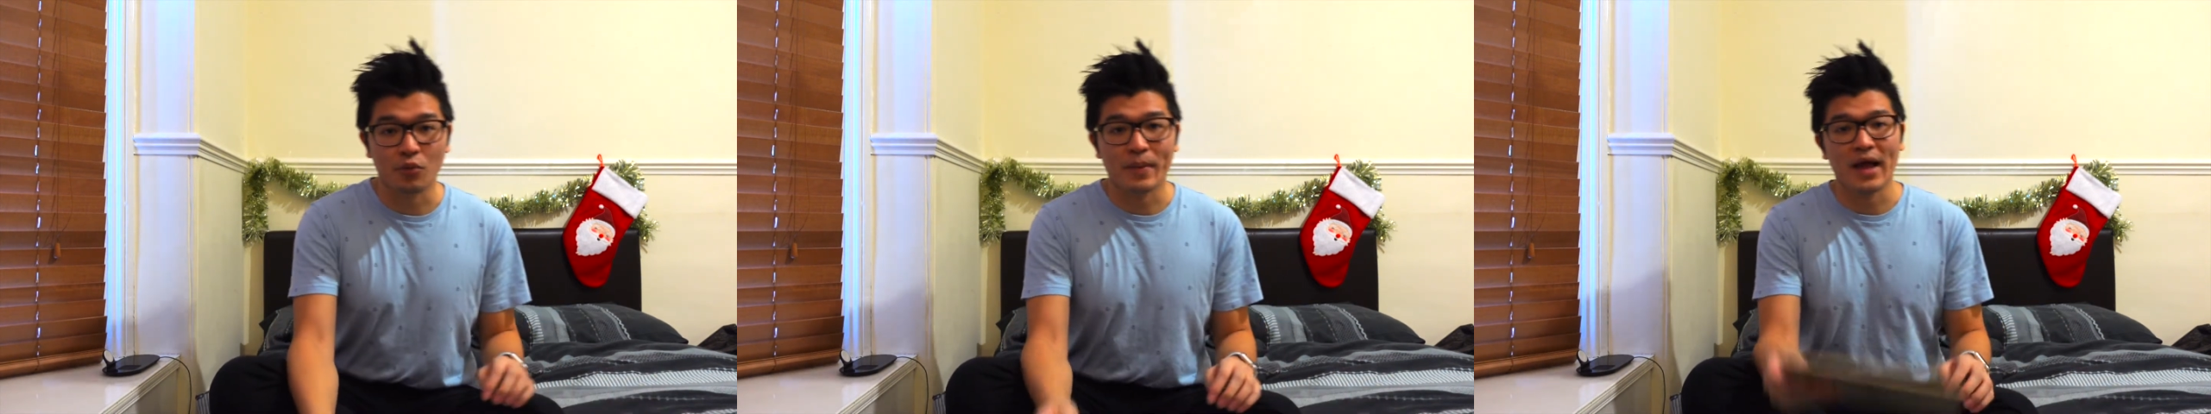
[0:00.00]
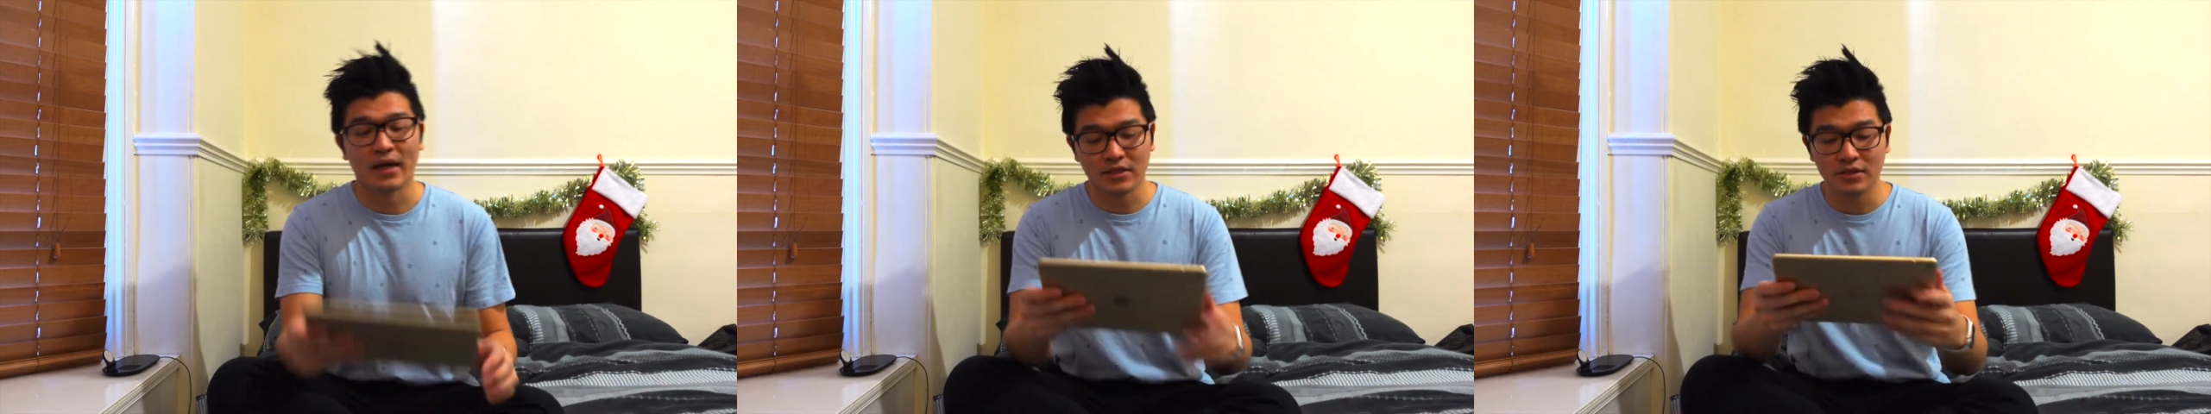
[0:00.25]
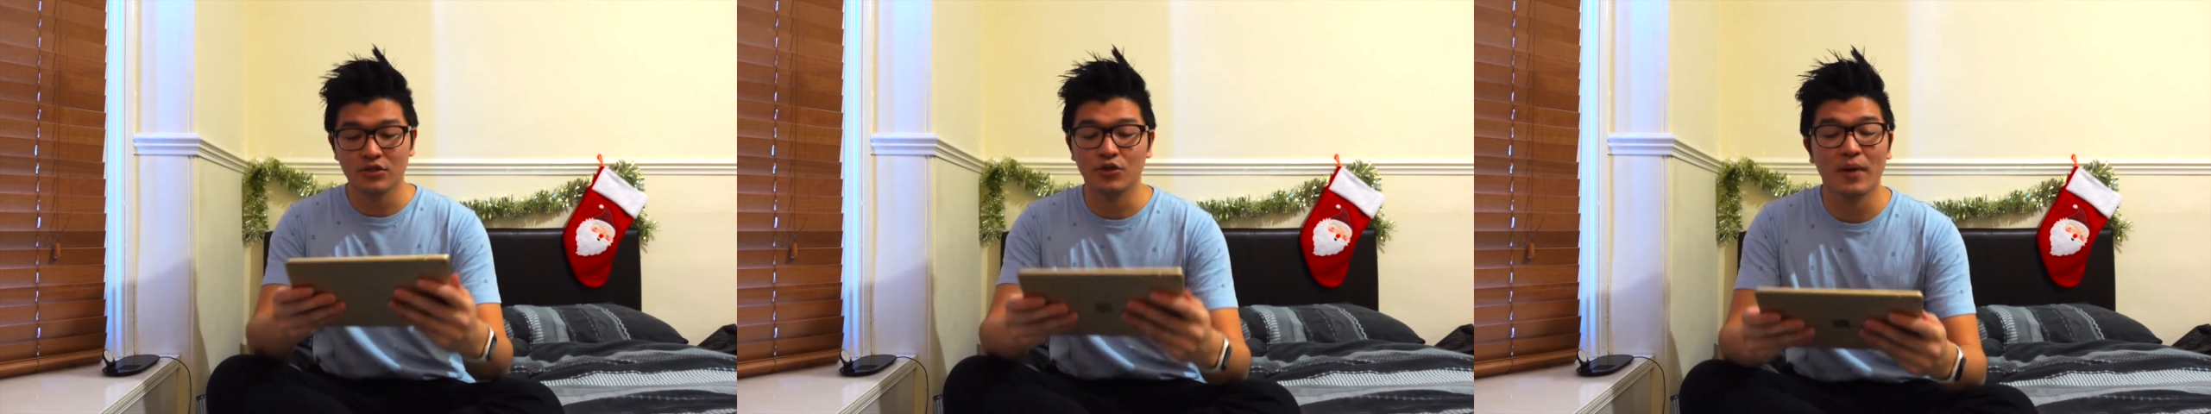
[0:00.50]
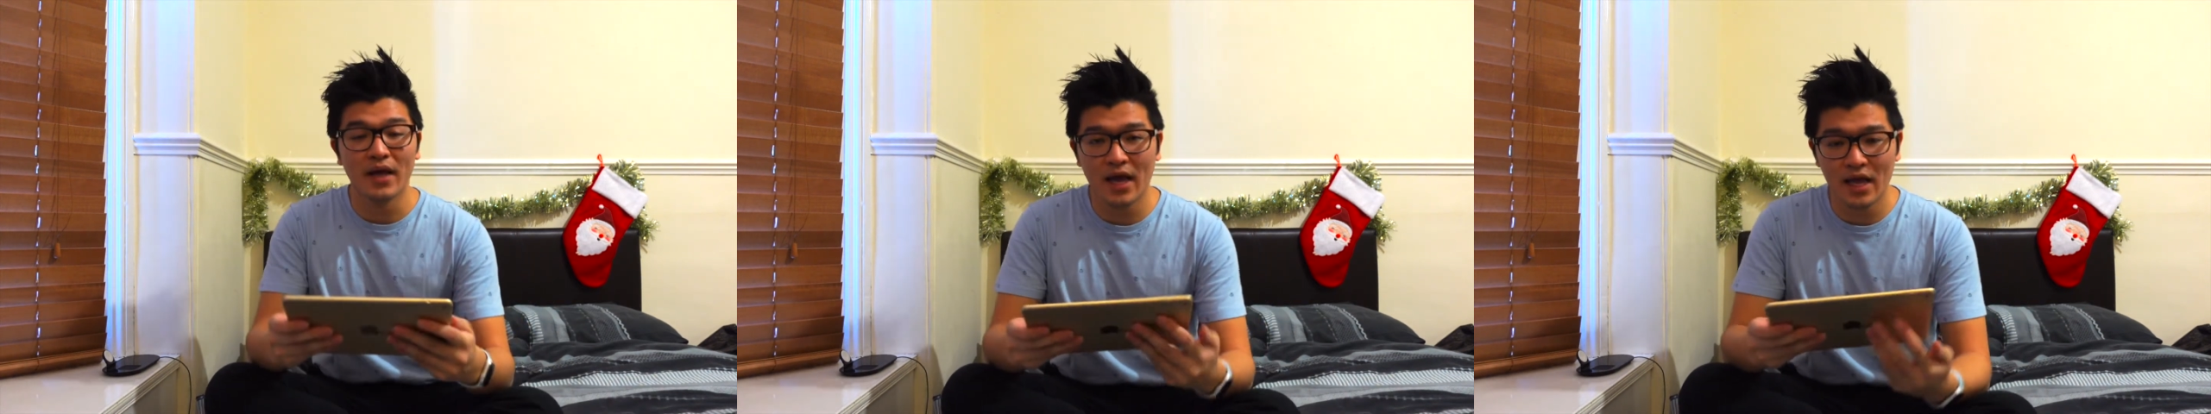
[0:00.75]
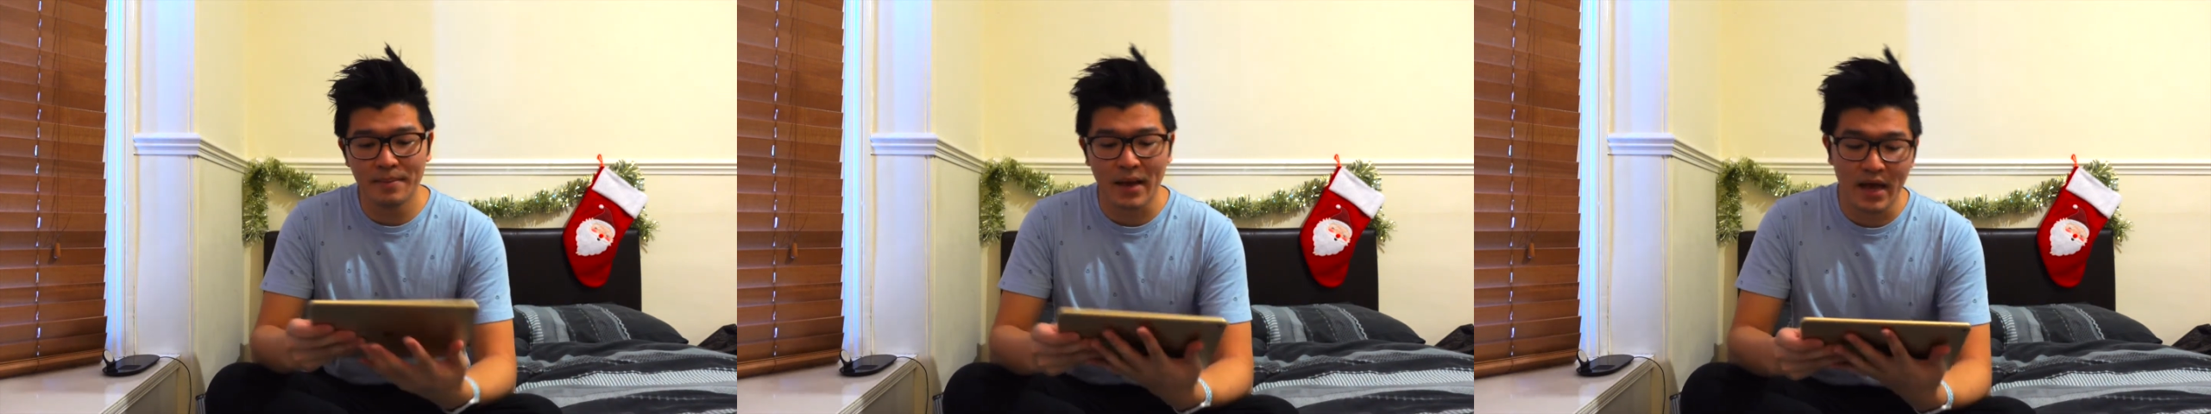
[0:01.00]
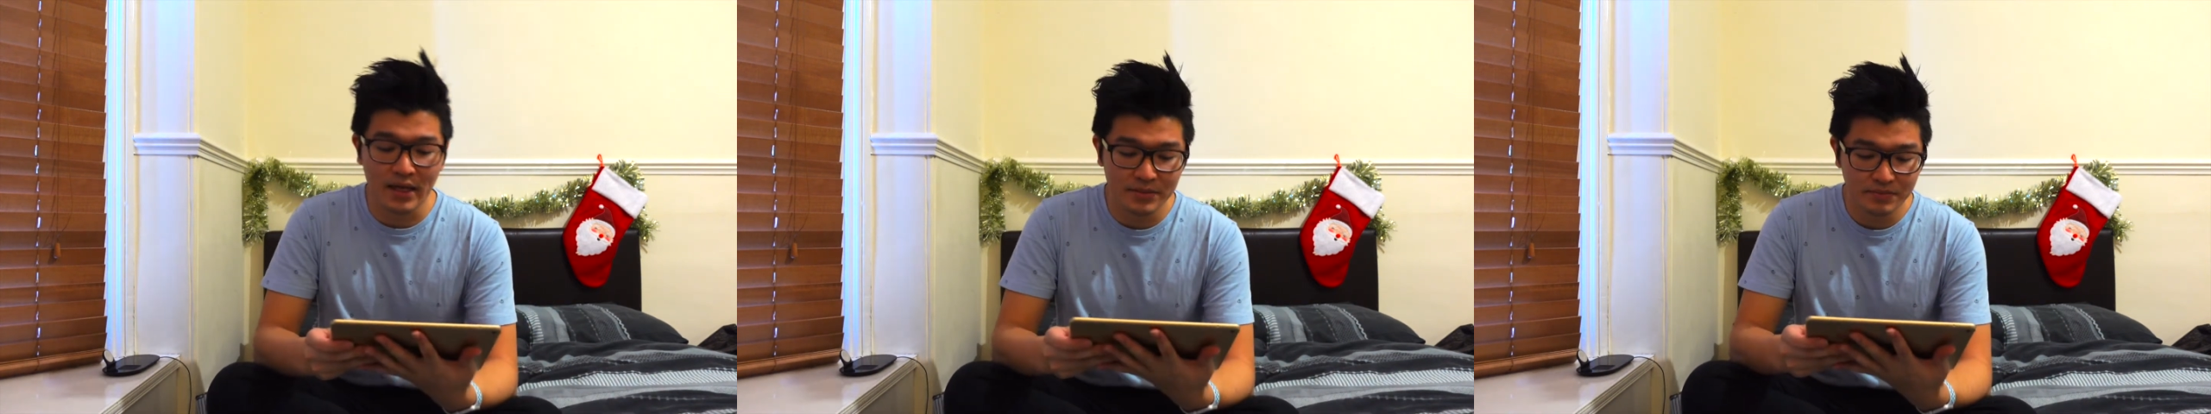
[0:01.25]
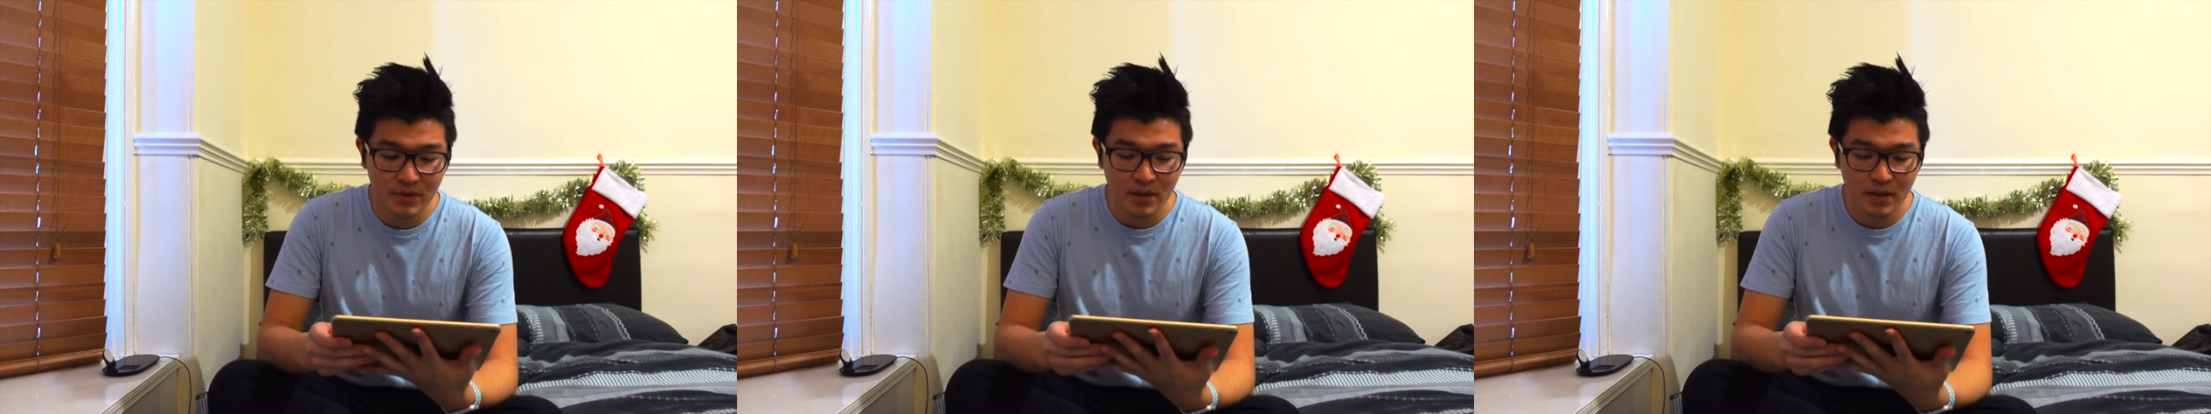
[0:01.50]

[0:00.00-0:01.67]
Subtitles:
back to my iPad.